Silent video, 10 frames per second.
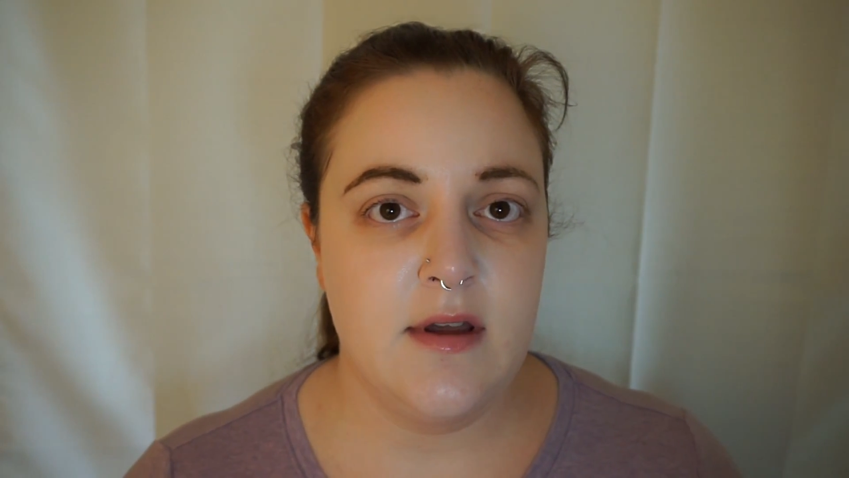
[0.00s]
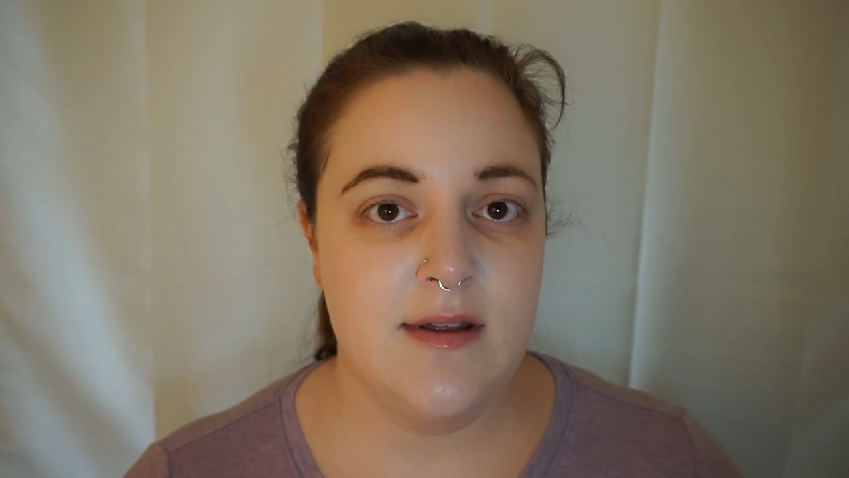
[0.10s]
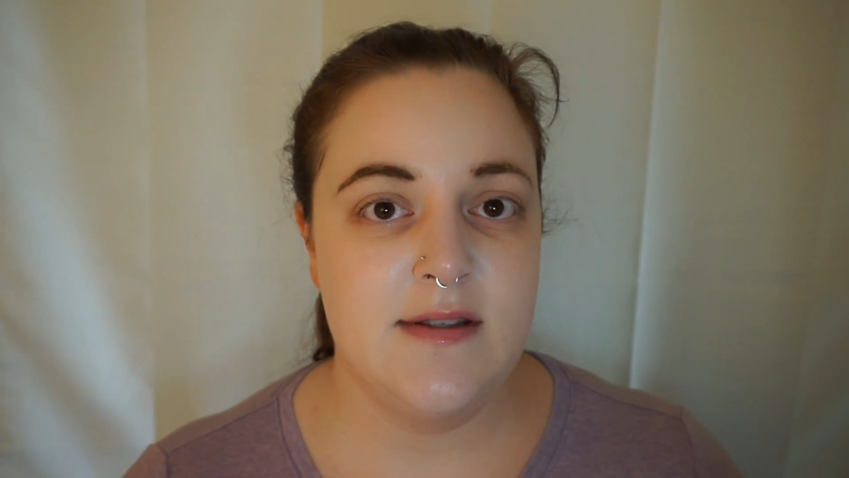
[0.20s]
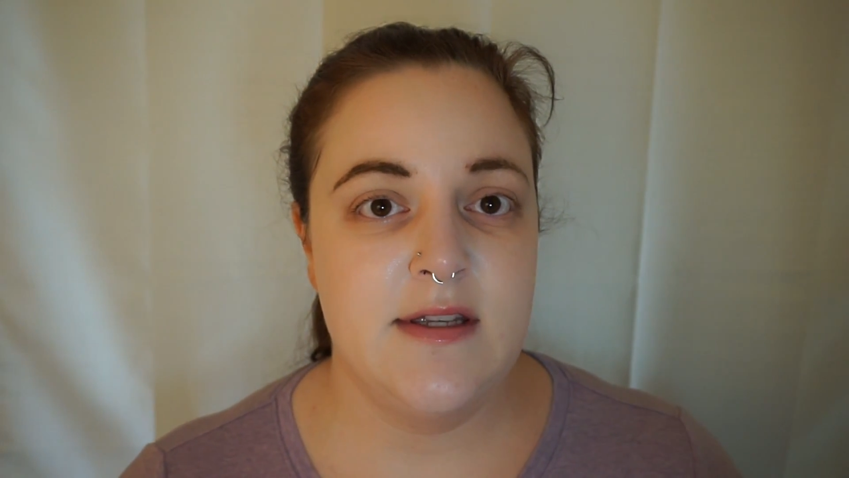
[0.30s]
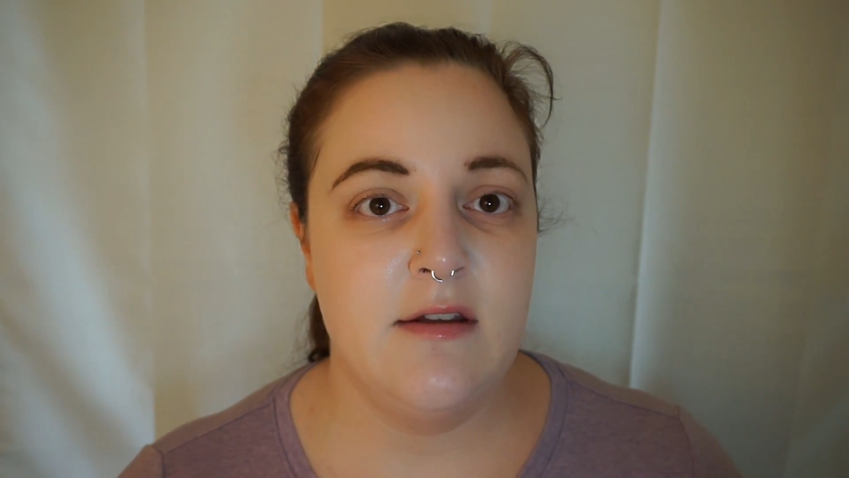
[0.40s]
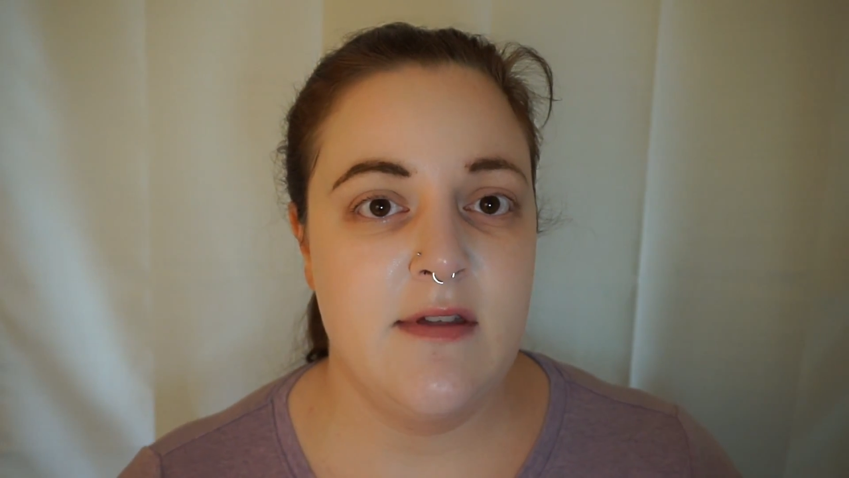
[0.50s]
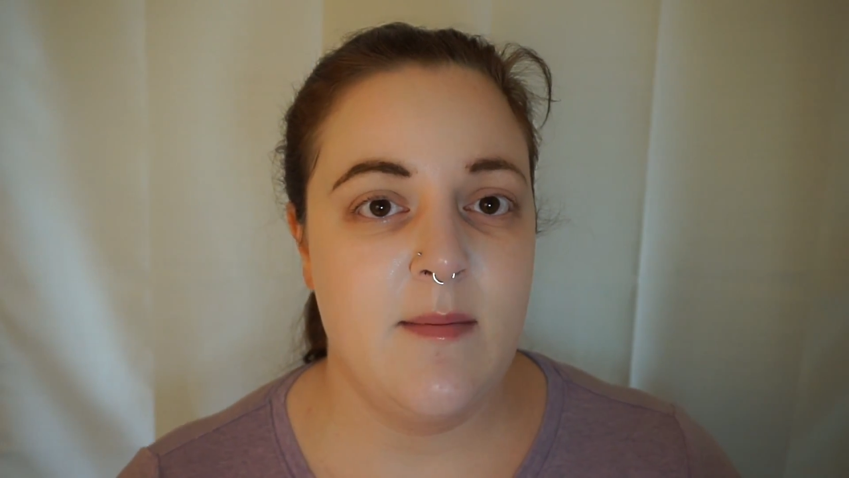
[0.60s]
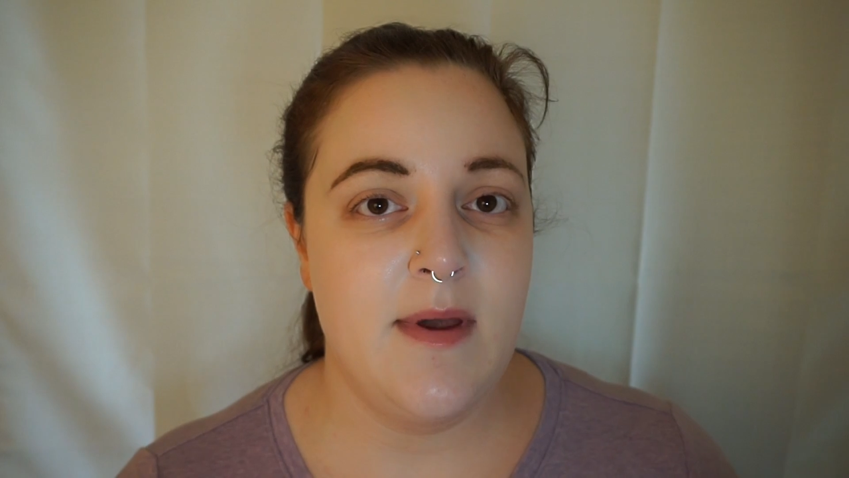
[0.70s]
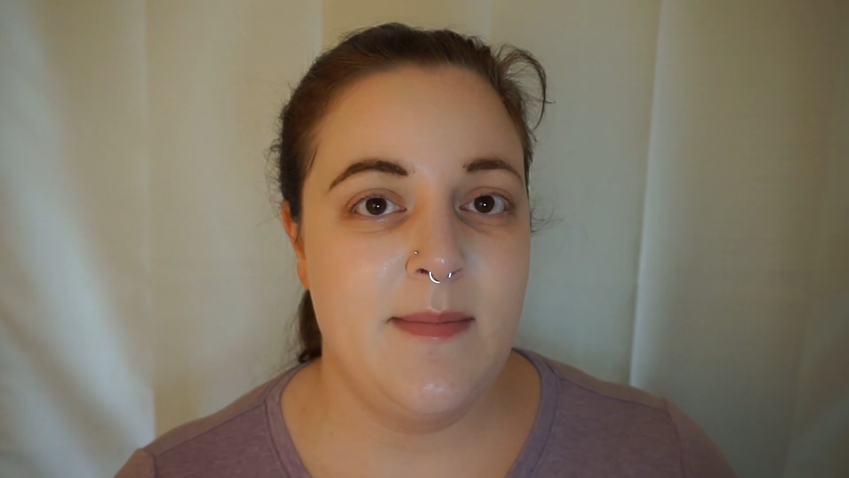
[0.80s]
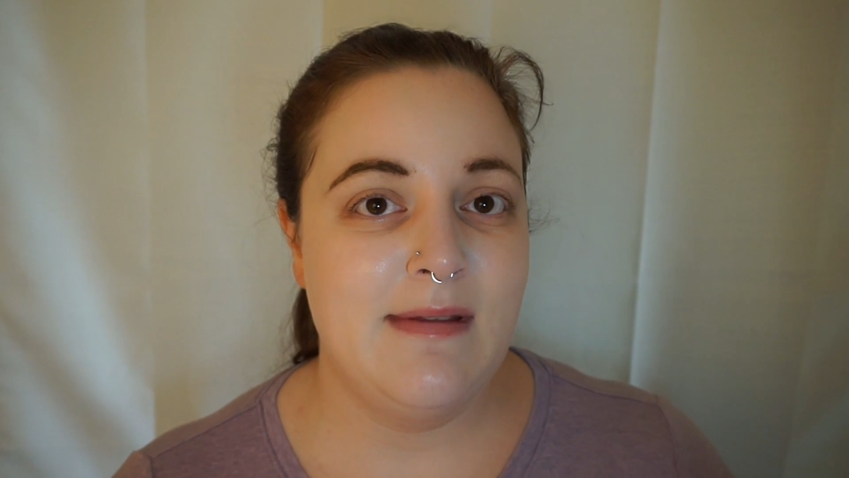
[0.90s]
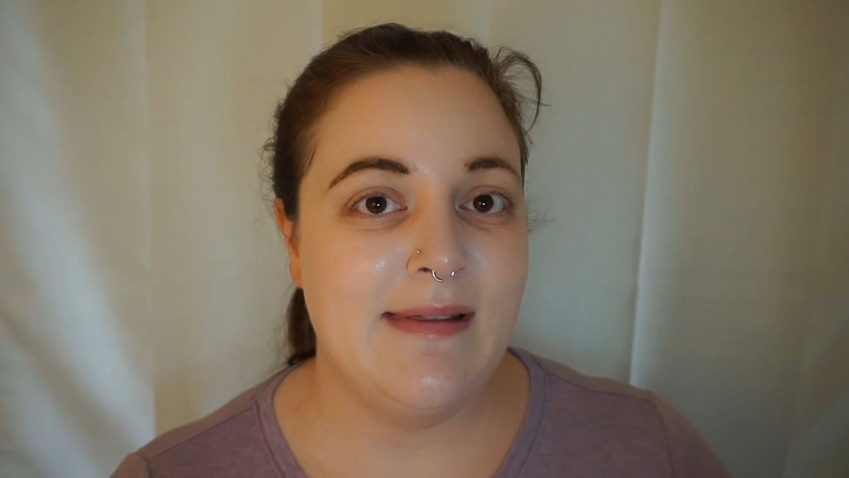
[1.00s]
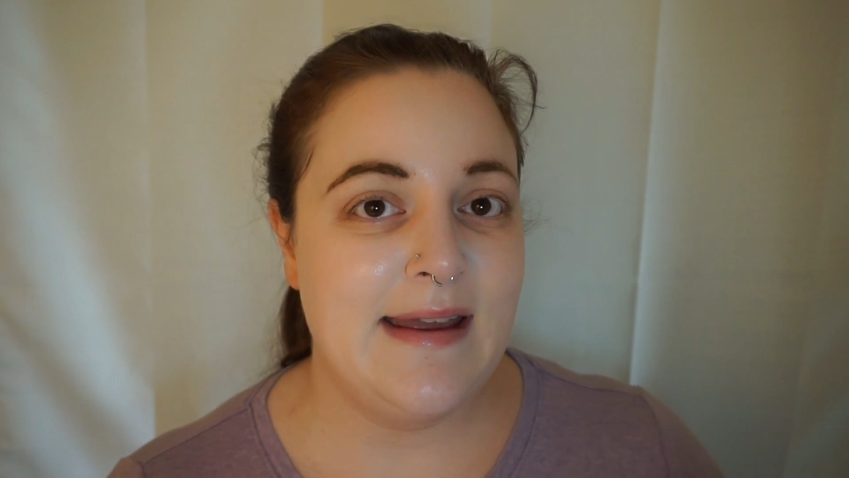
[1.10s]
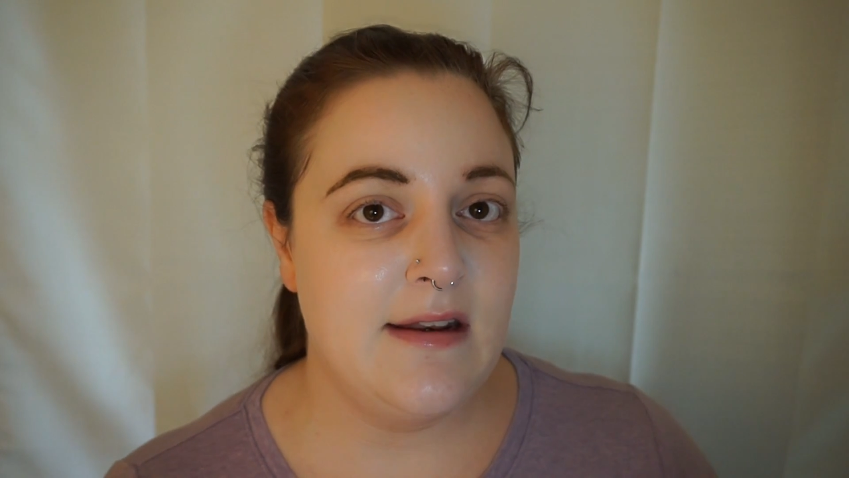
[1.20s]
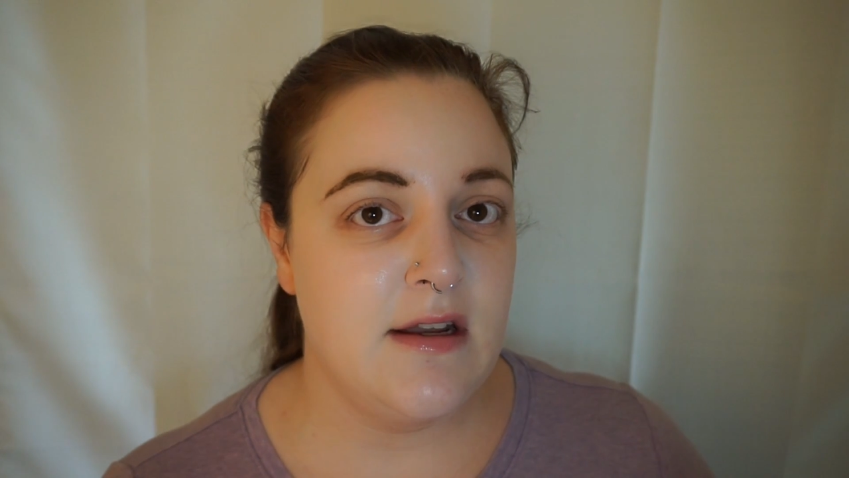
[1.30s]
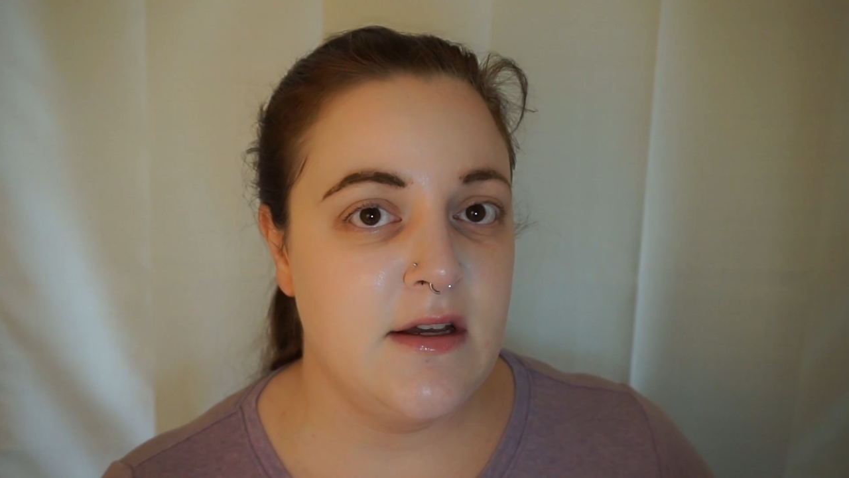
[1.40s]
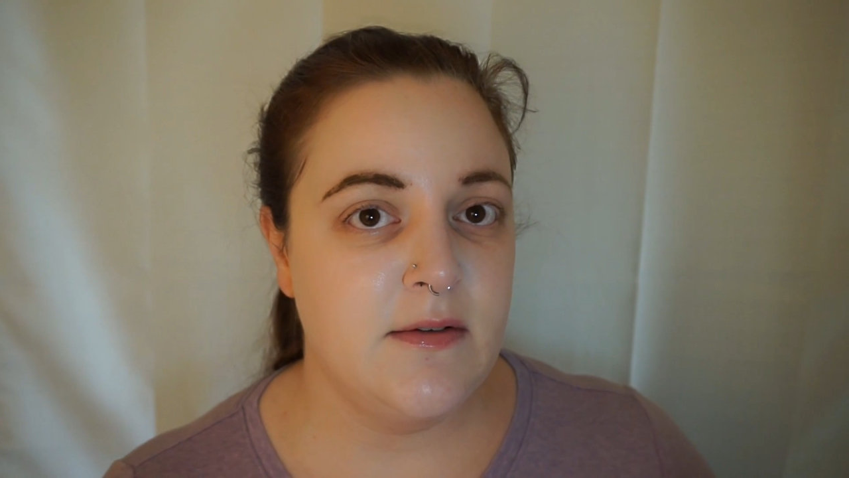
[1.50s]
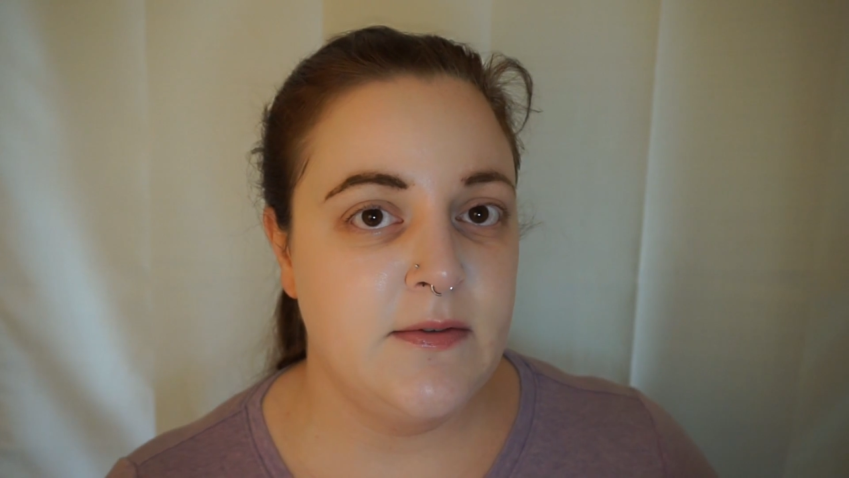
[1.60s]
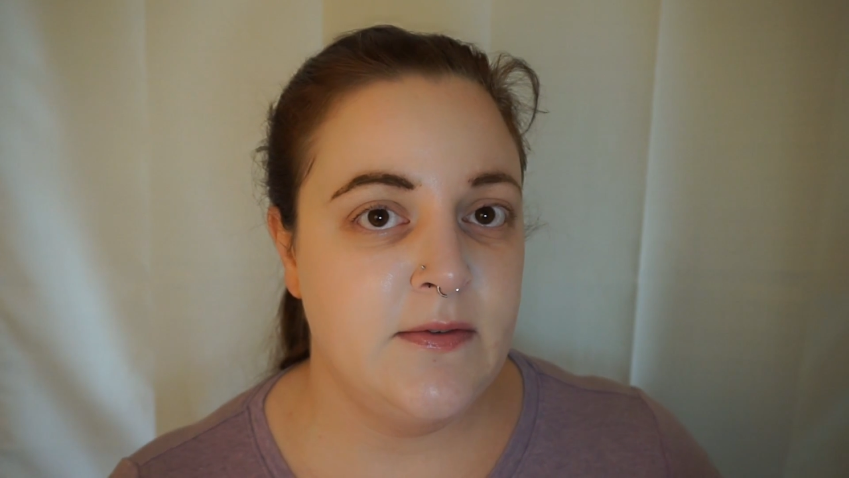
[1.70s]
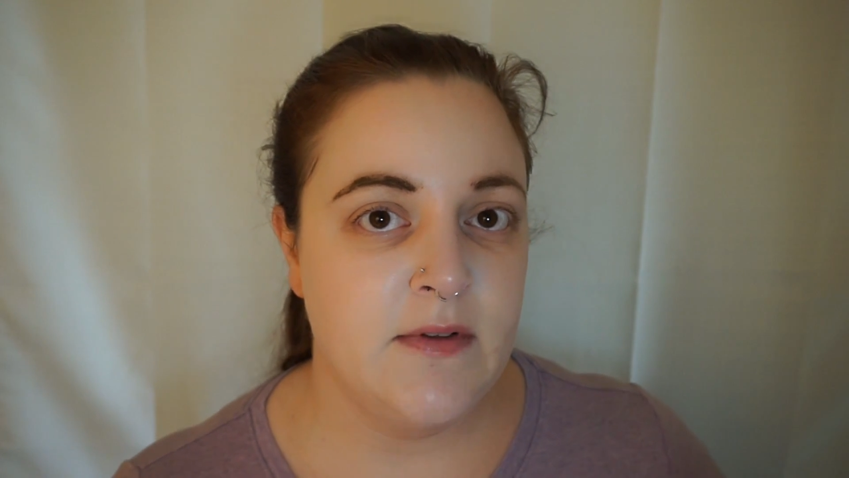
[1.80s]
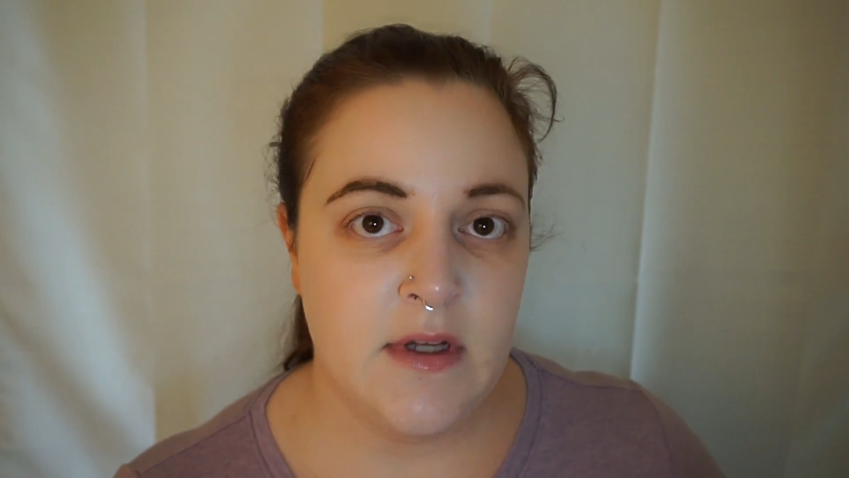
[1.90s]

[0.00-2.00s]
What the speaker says: concealer that might be light enough.